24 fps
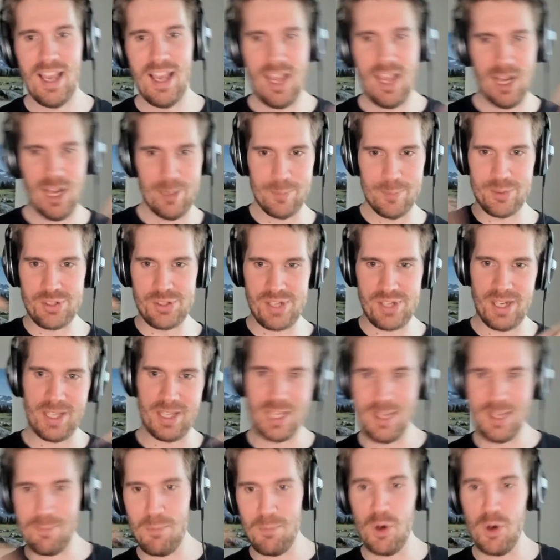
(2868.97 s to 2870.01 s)
And I'm just going to
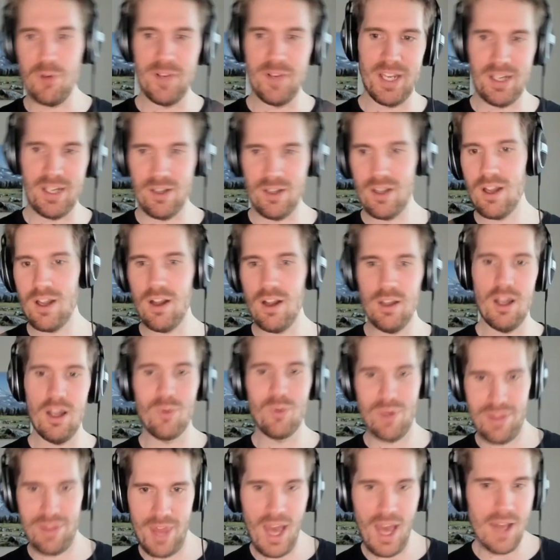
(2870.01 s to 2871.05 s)
keep moving along
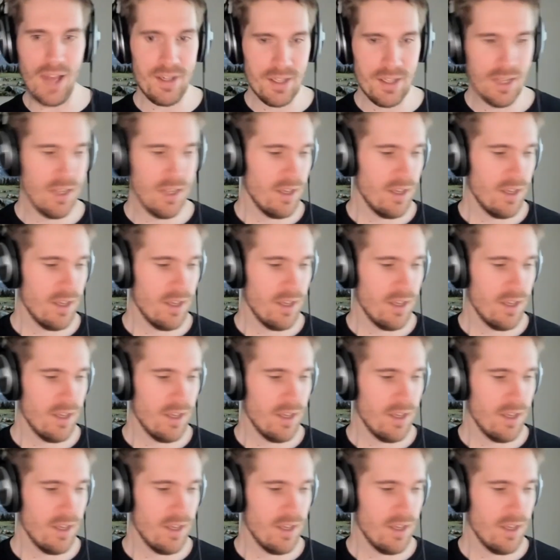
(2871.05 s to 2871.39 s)
with that.